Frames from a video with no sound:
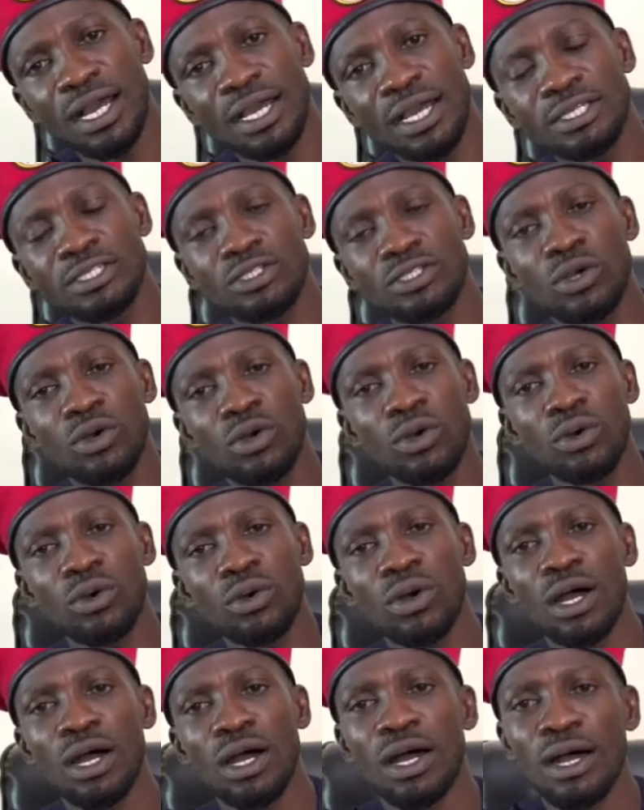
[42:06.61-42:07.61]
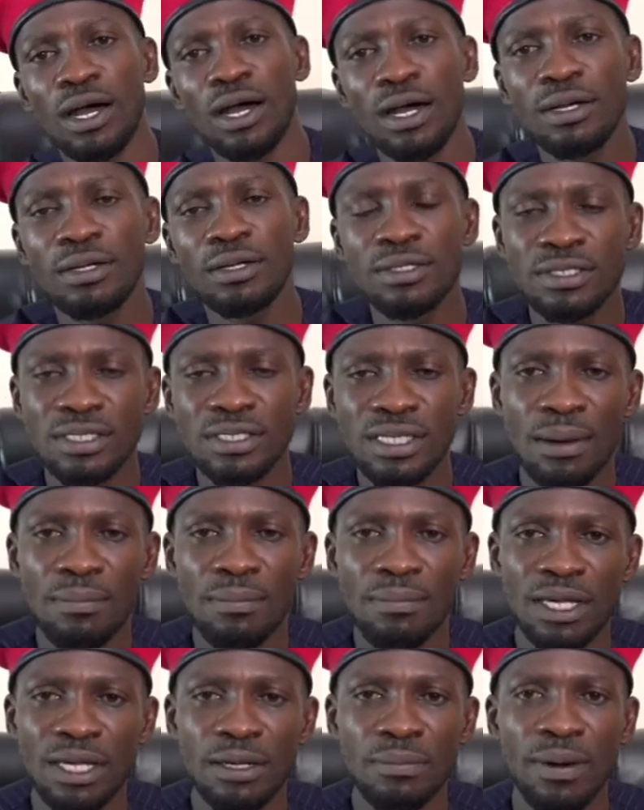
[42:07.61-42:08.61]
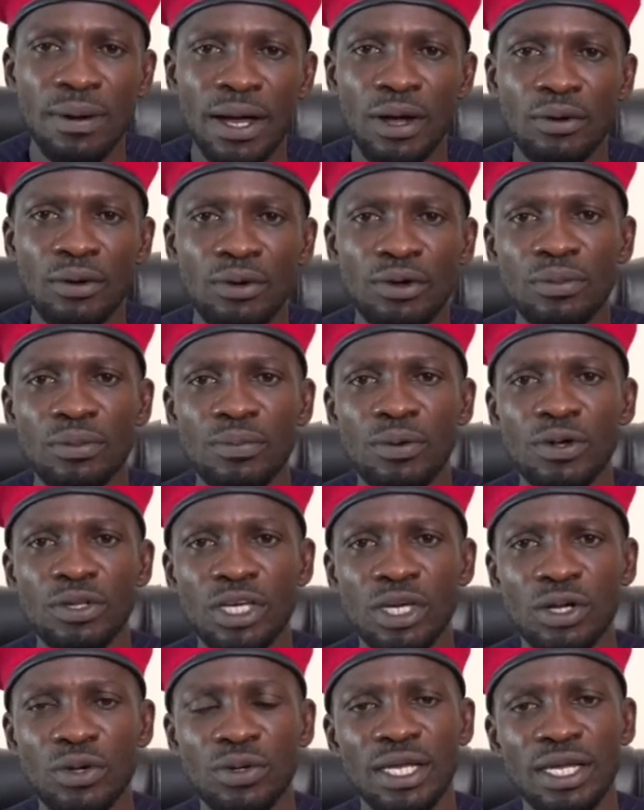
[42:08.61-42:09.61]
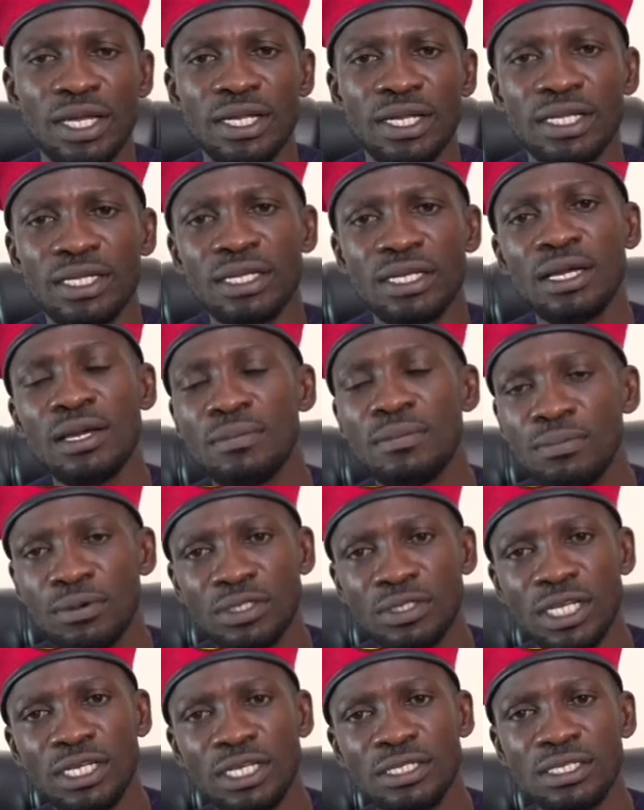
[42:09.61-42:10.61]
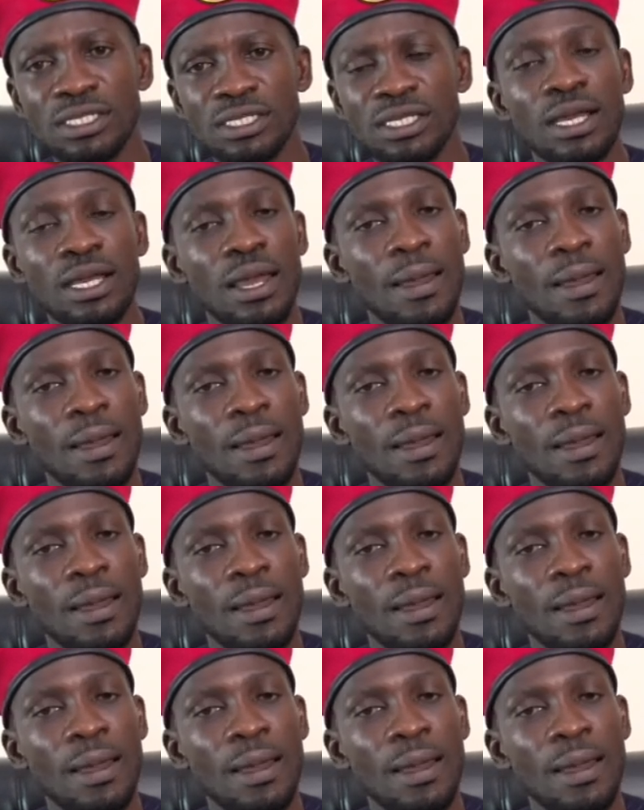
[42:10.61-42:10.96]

I saw uh, some led by Honorable Nyeko Derek protesting